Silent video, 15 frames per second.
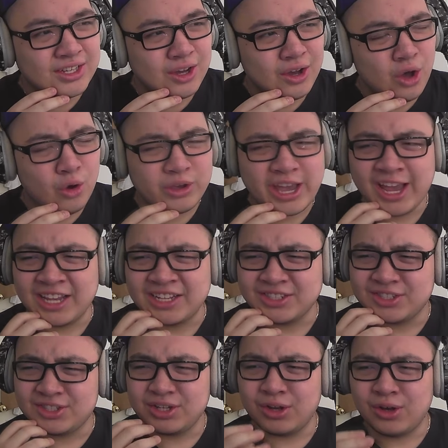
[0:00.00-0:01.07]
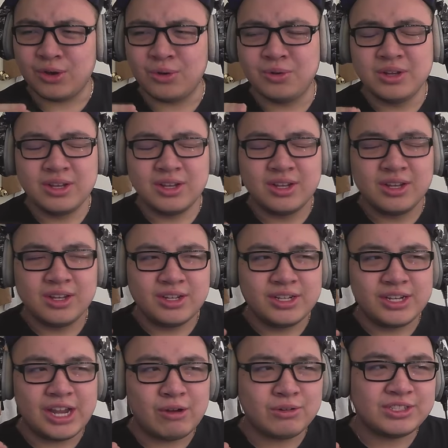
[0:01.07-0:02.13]
Okay, so
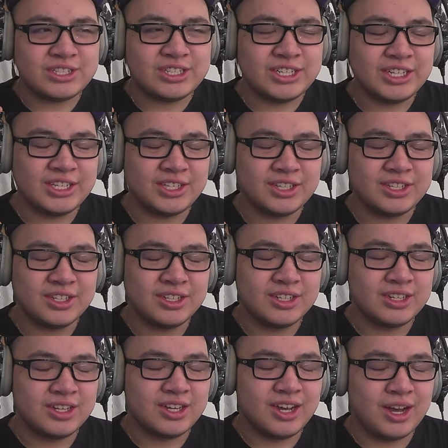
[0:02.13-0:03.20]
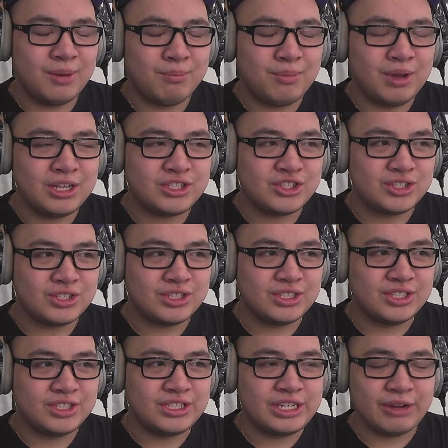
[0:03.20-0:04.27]
now we're seeing a much
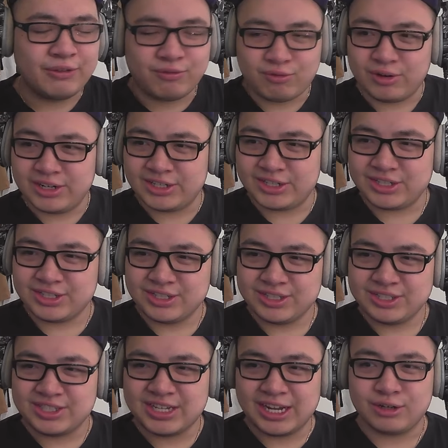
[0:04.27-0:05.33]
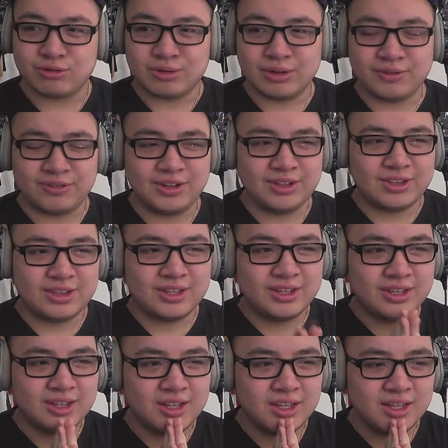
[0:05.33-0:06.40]
different side of Griffith.
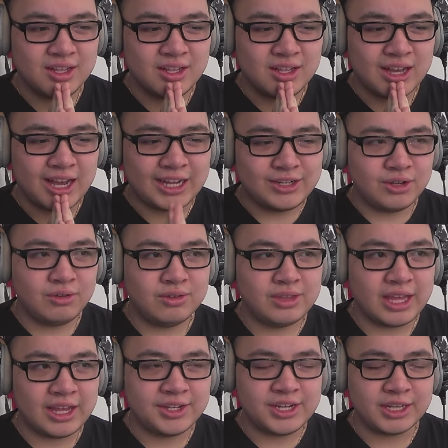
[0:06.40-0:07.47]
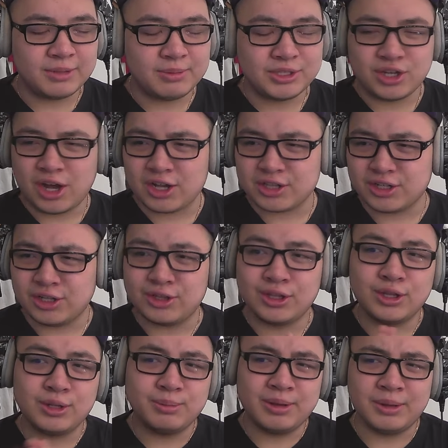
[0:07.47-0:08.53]
I know that Enygma talked a
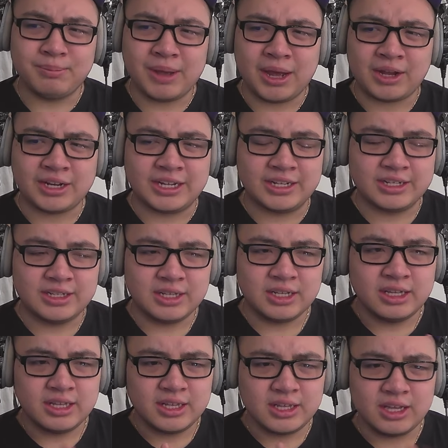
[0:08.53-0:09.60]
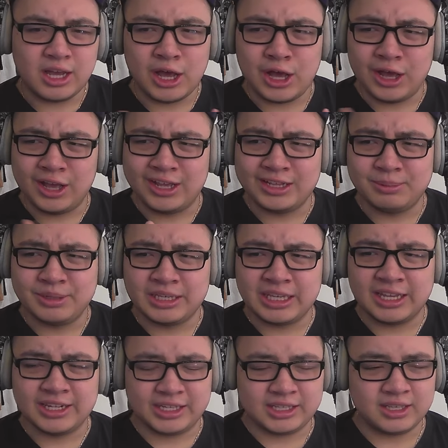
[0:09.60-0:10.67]
little bit about it in the
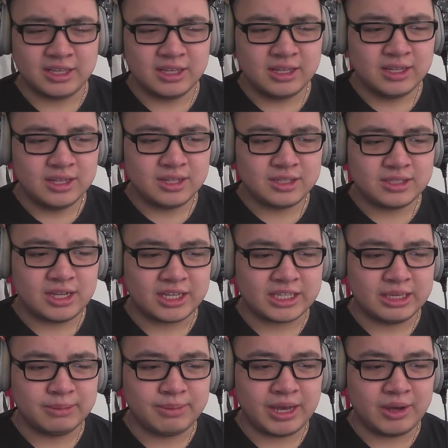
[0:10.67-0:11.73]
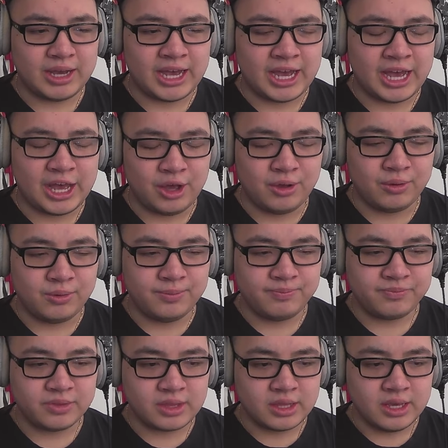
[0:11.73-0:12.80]
beginning, talking about how
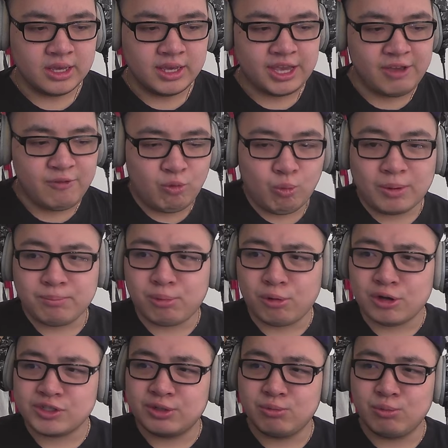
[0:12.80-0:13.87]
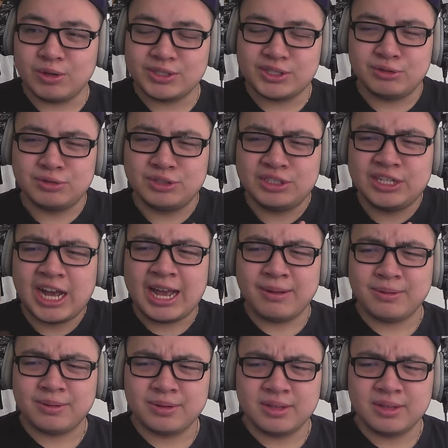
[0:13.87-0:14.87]
if one person was to die